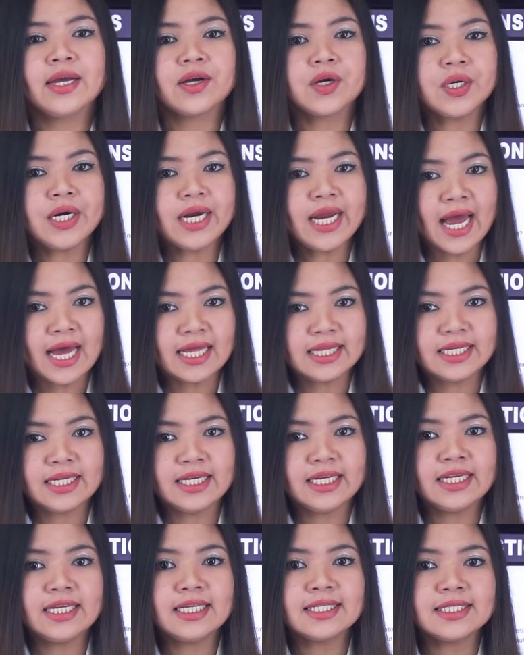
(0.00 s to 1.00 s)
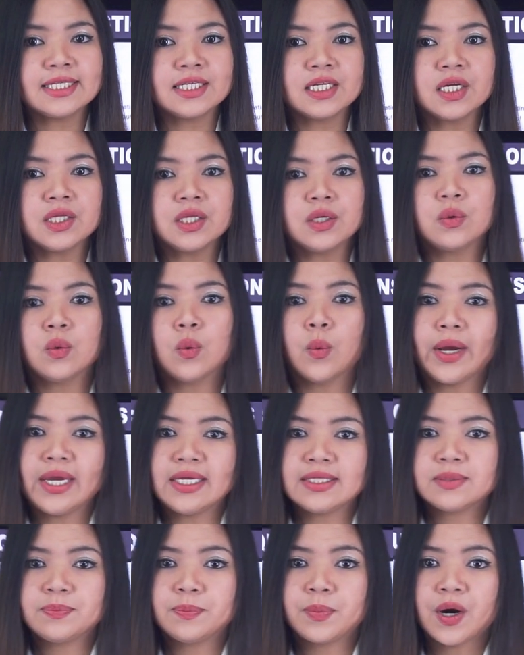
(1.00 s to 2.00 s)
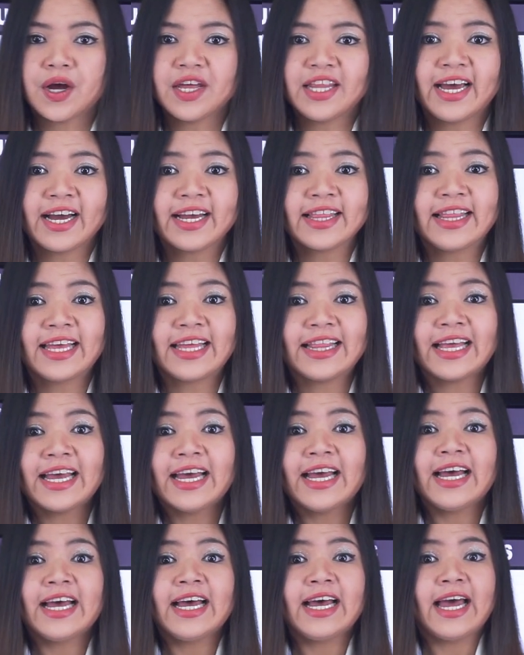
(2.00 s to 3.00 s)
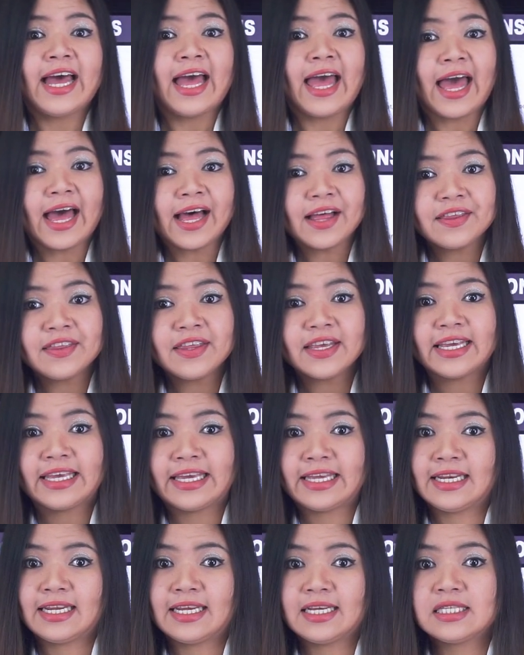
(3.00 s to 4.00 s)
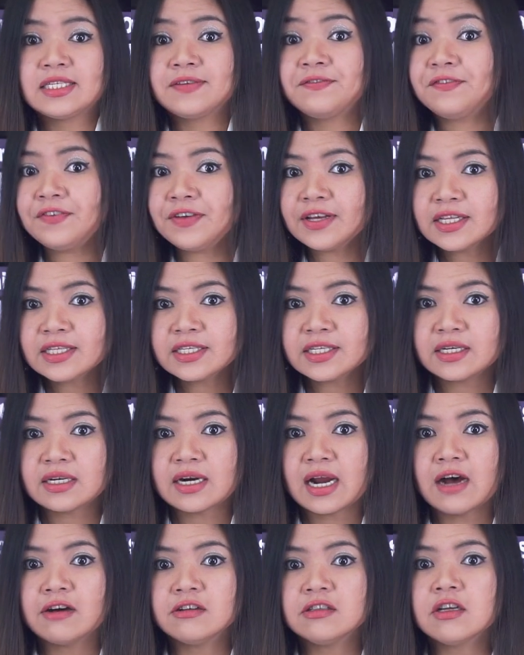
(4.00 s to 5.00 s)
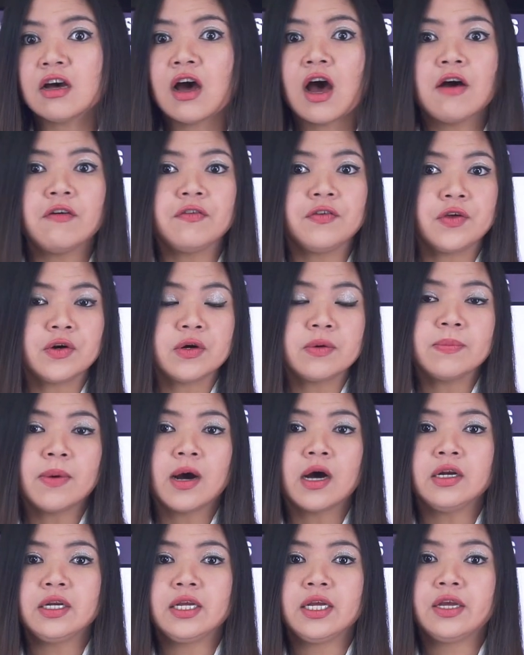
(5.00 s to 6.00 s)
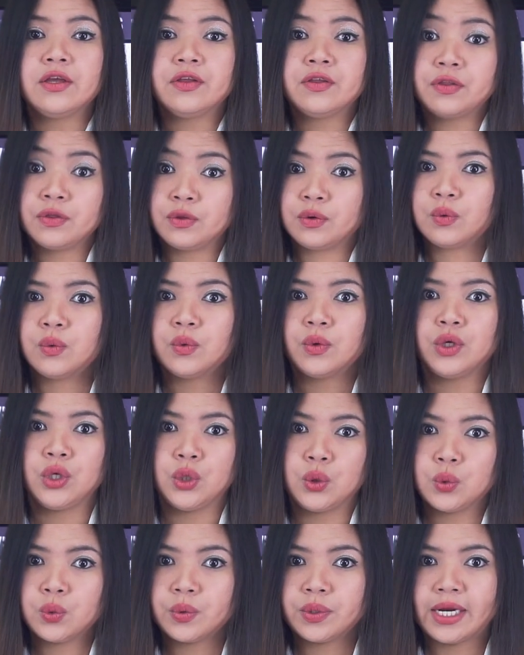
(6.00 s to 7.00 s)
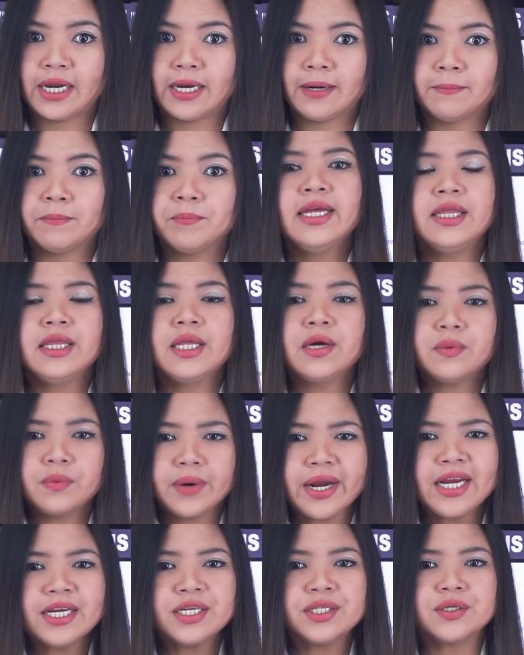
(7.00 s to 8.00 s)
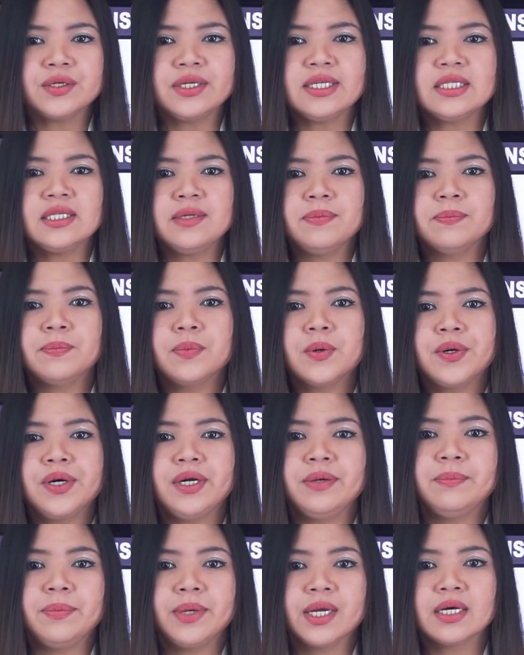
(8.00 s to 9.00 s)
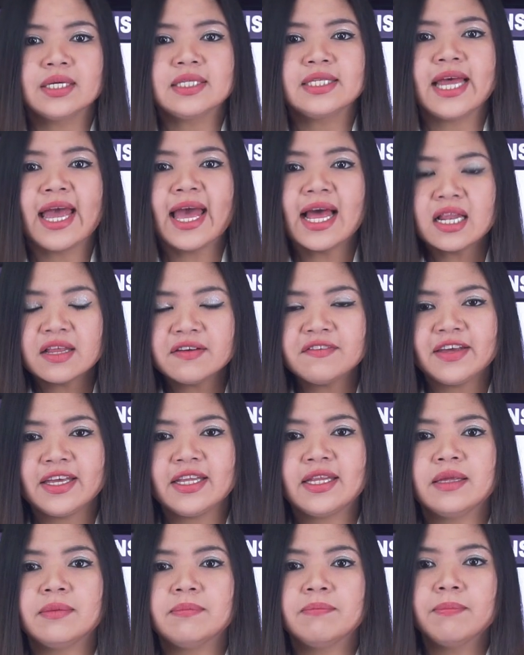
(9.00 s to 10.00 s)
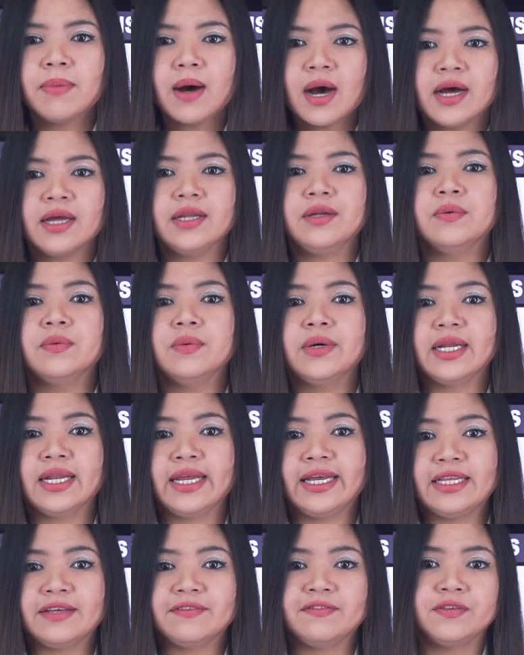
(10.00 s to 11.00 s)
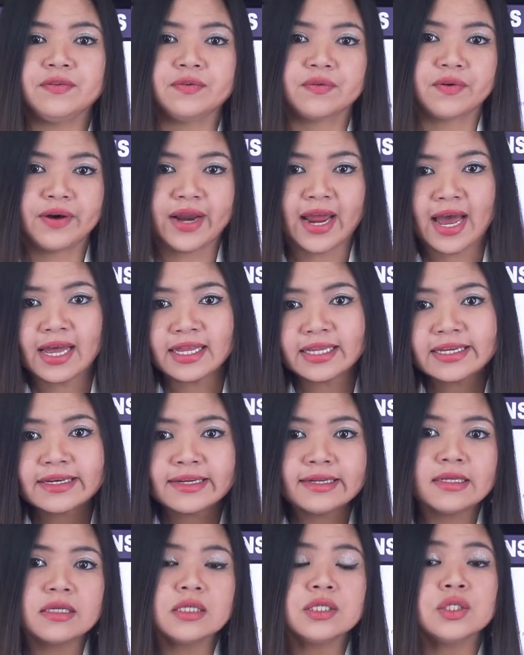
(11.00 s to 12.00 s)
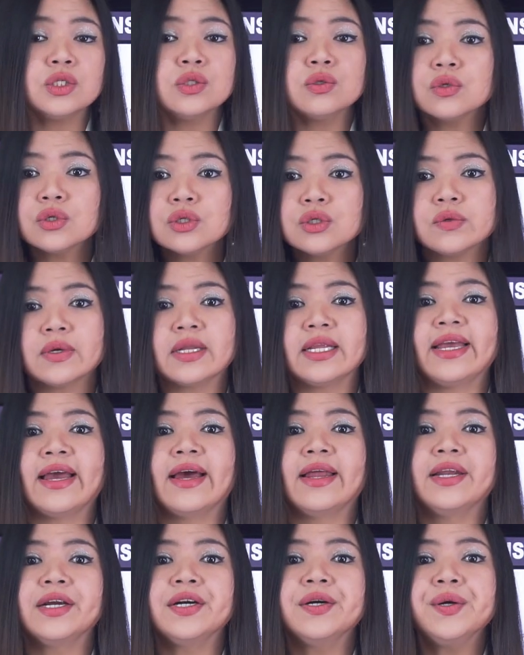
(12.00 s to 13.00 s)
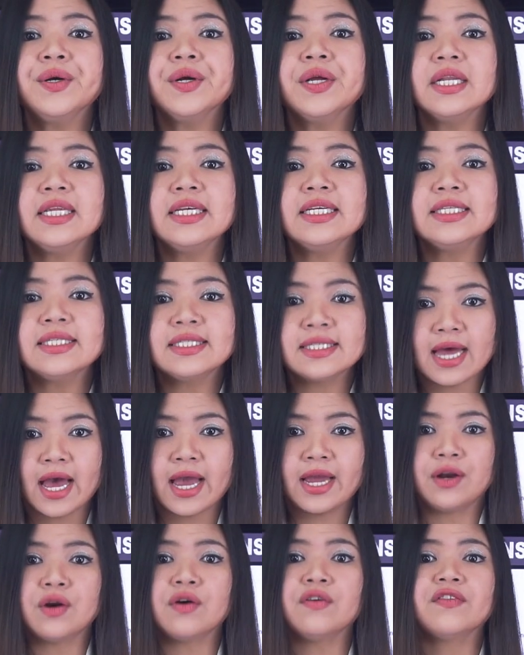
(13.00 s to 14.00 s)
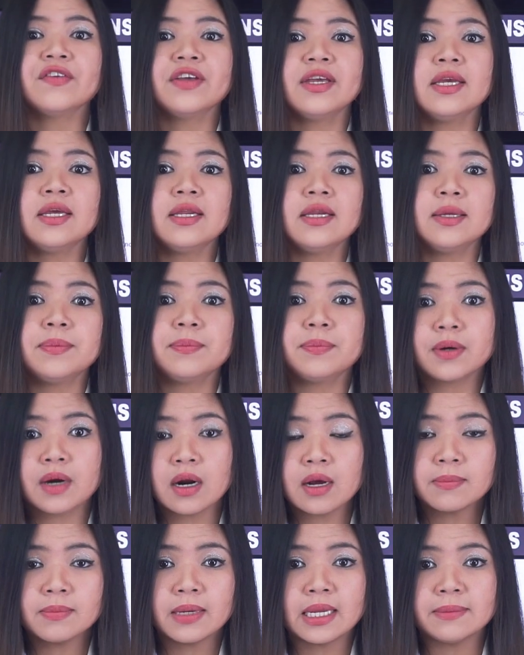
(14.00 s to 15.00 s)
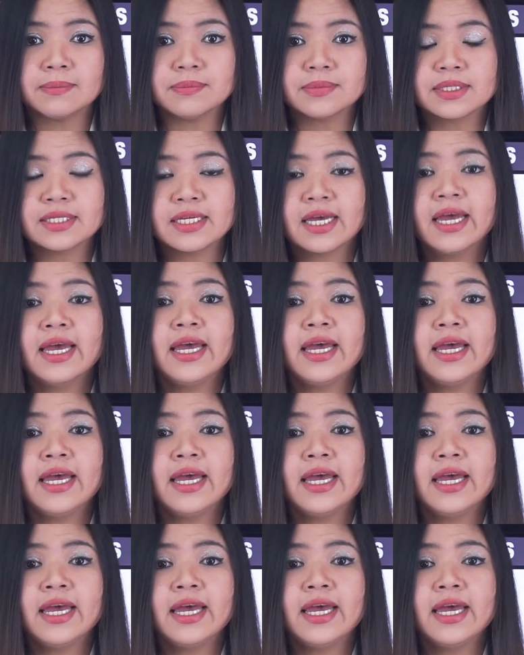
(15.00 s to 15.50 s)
Creatinine is another waste product that healthy kidneys filter out of your body through urine. The ratio is important because elevated BUN relative to creatinine is usually an early sign of kidney problems.